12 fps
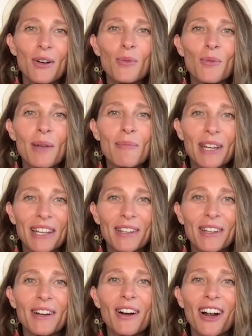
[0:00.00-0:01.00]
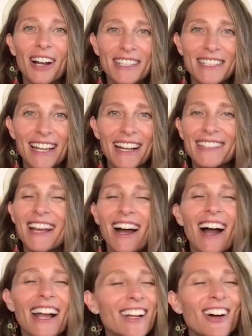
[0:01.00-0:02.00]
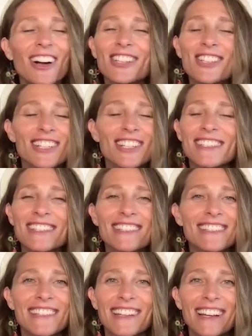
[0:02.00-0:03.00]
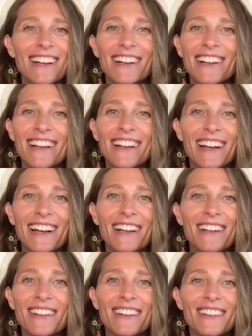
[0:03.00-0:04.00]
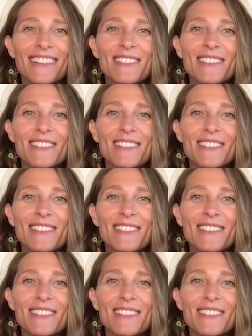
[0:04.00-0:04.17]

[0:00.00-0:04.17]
women architects, high conscious, high